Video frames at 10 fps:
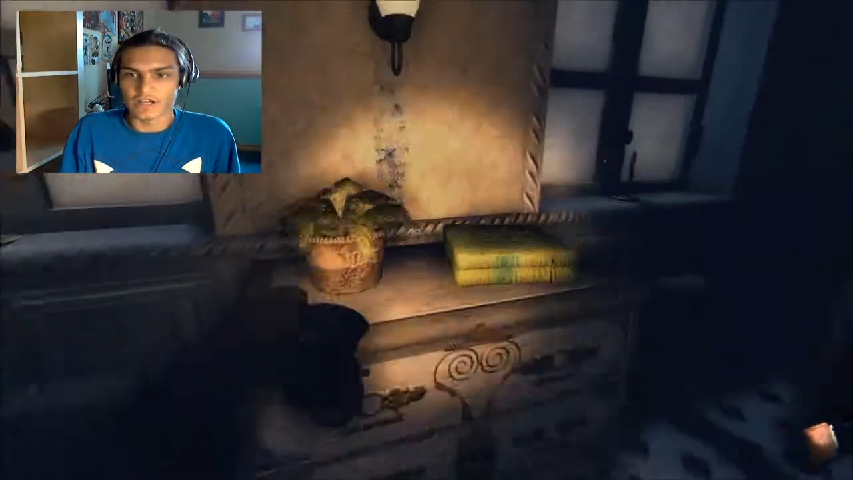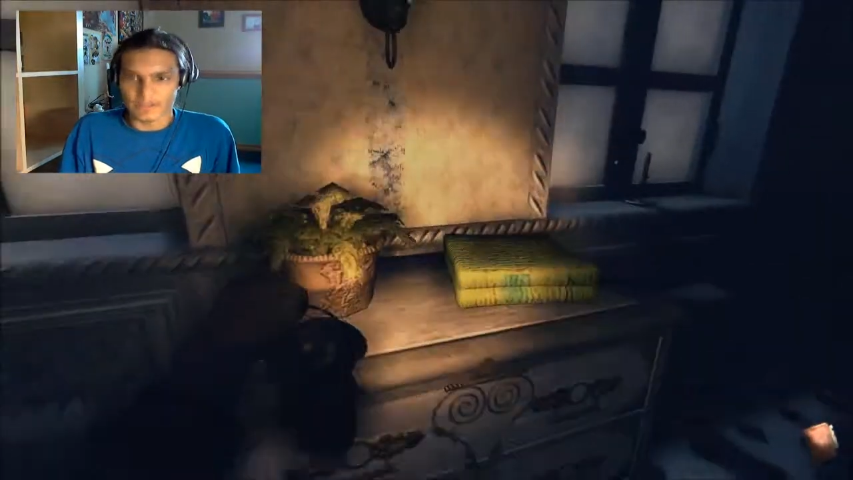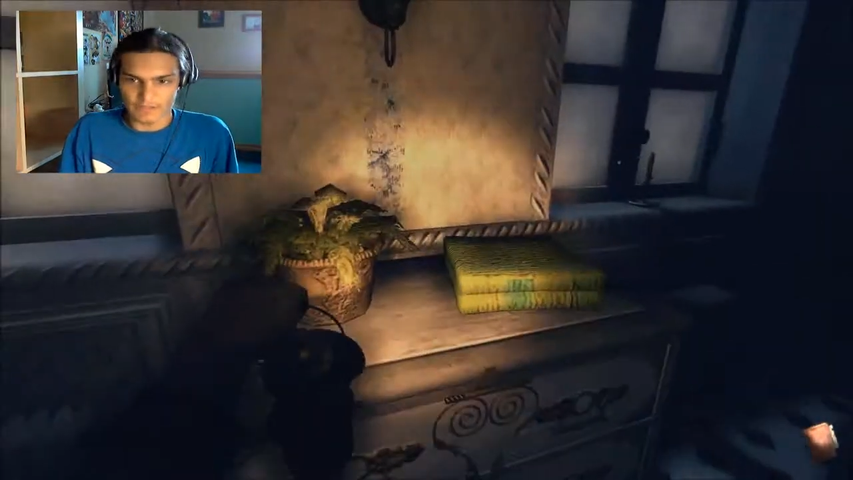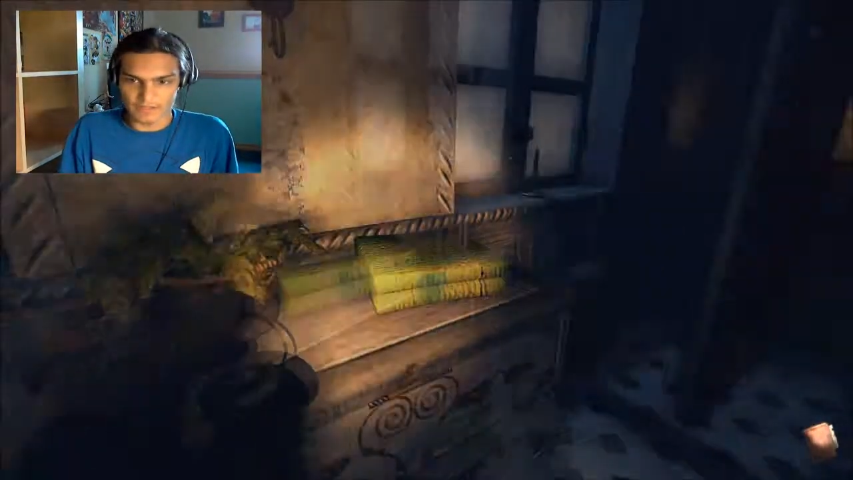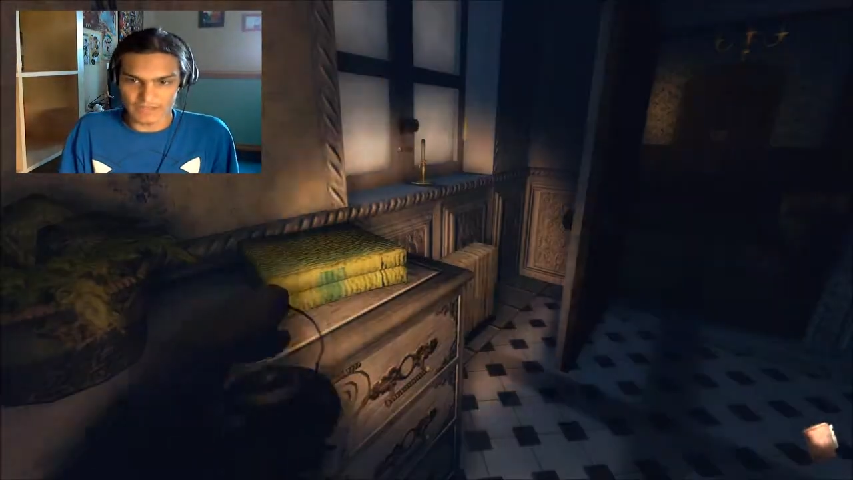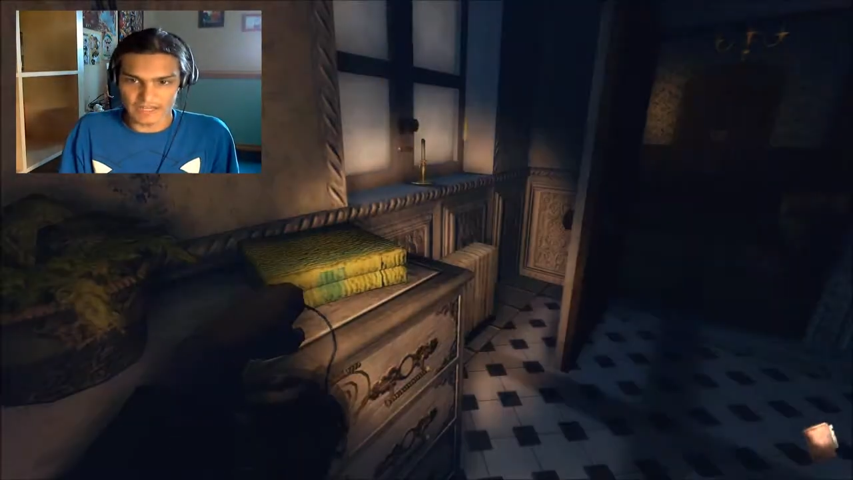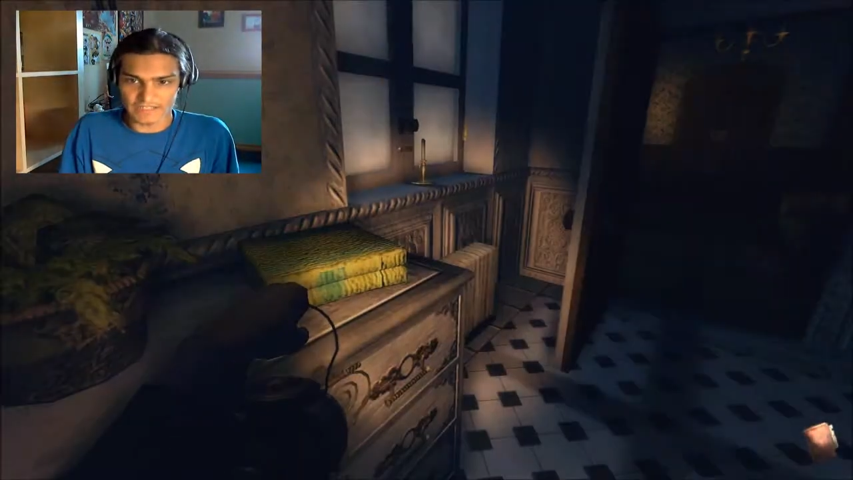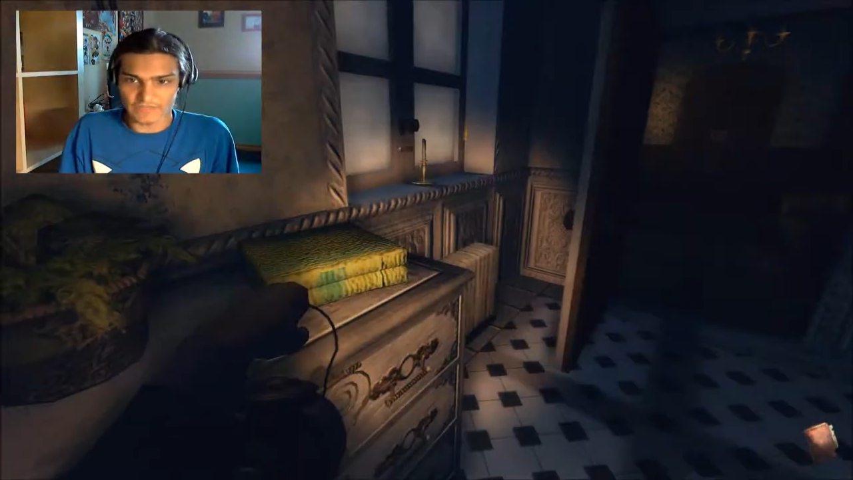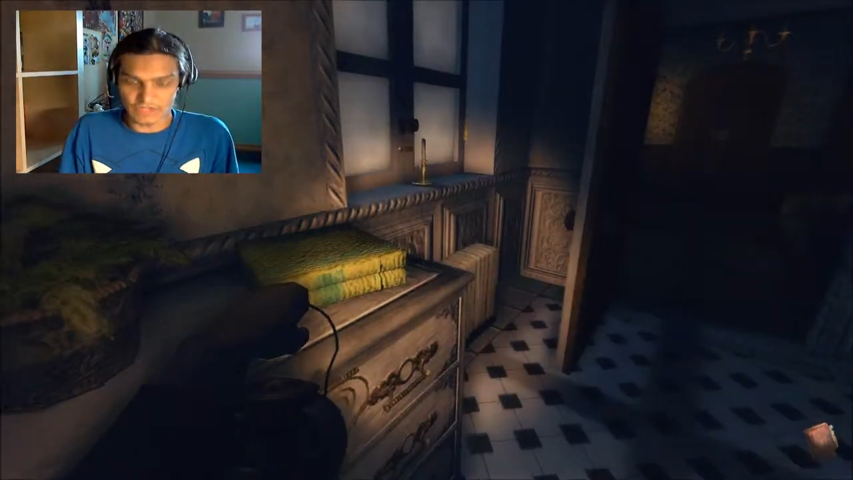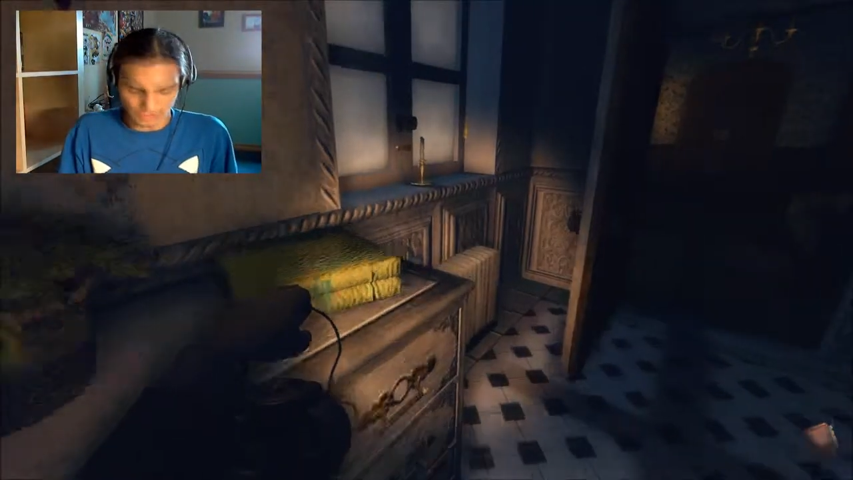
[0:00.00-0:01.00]
By the way,
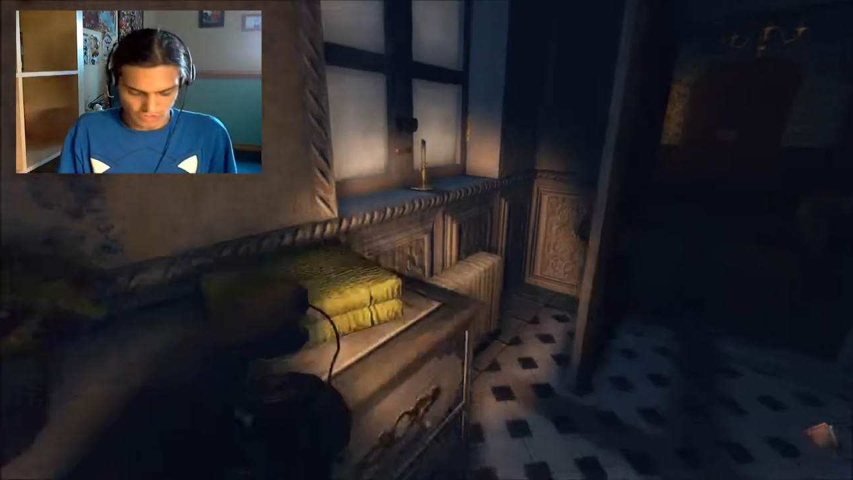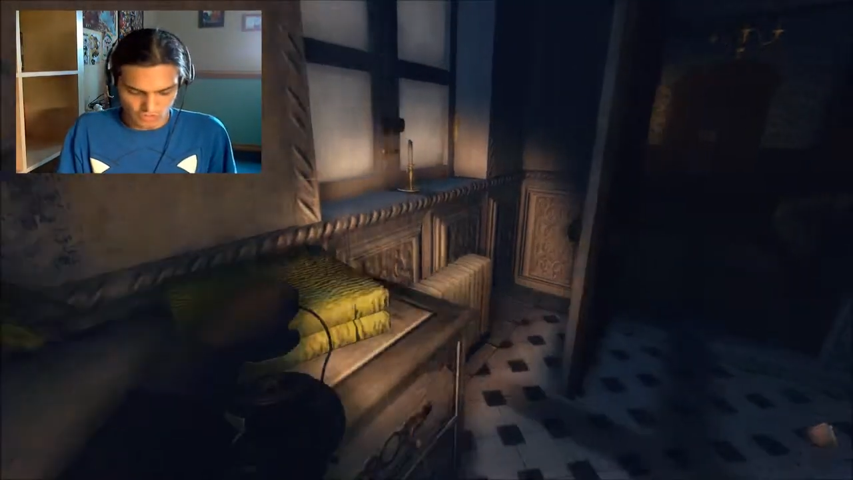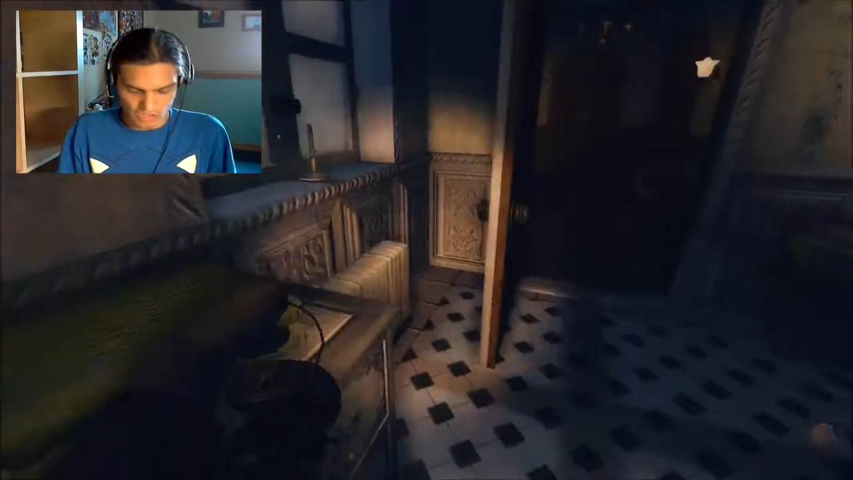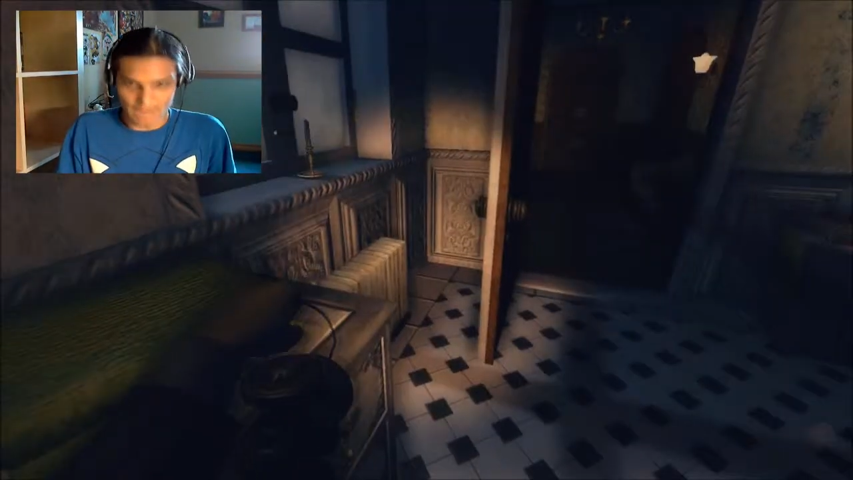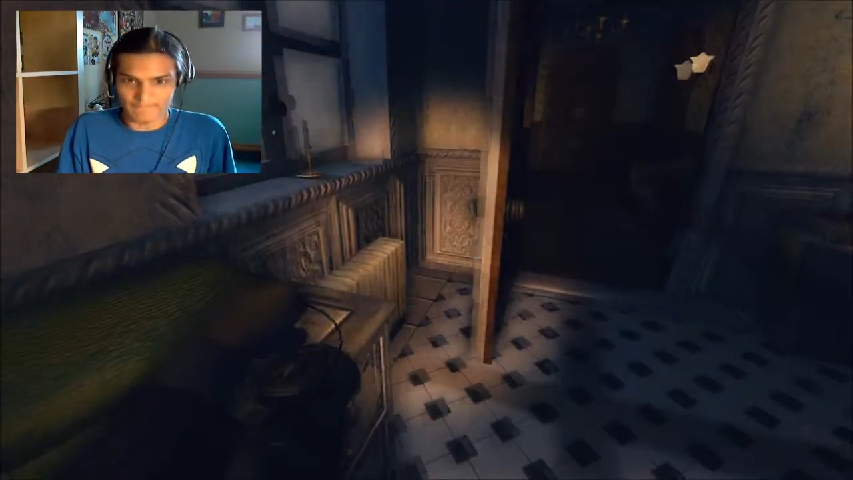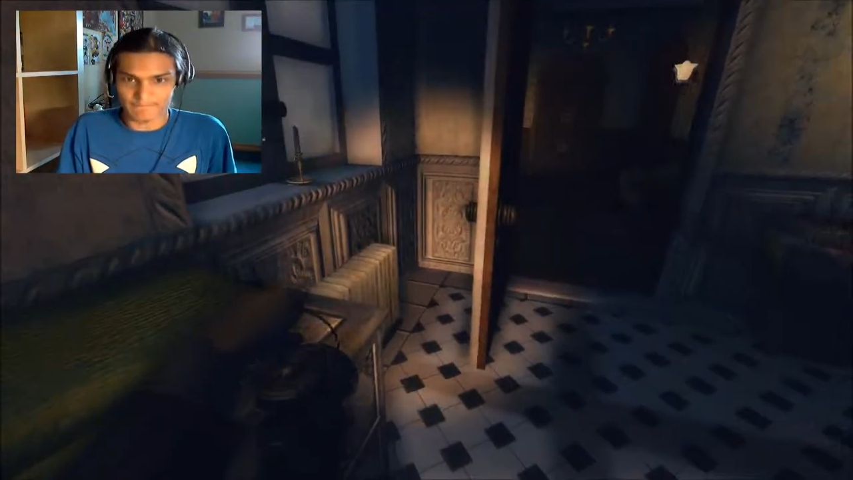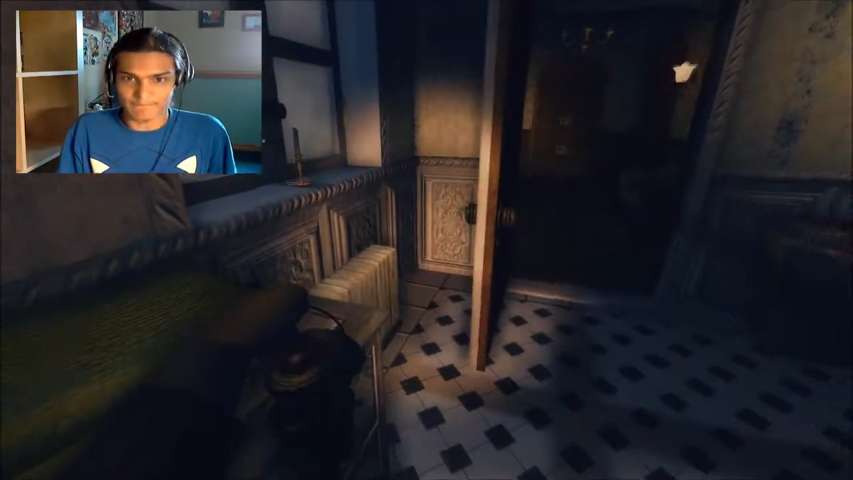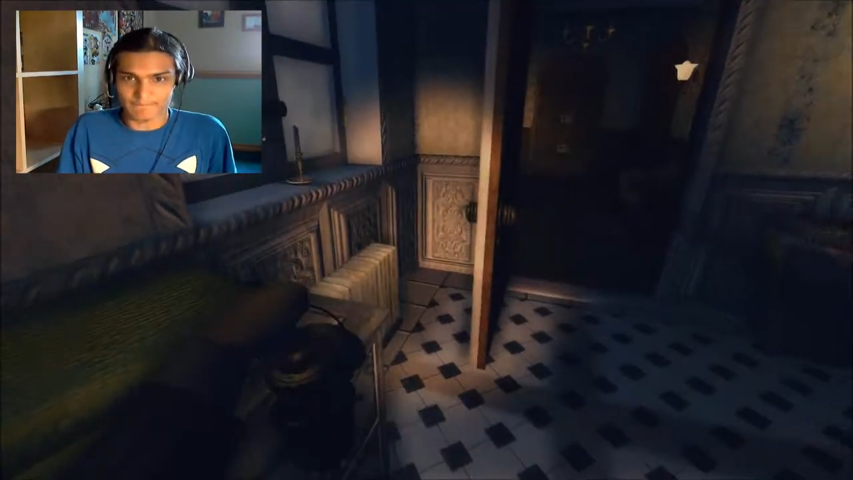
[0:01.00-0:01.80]
guys, if you didn't know, I'm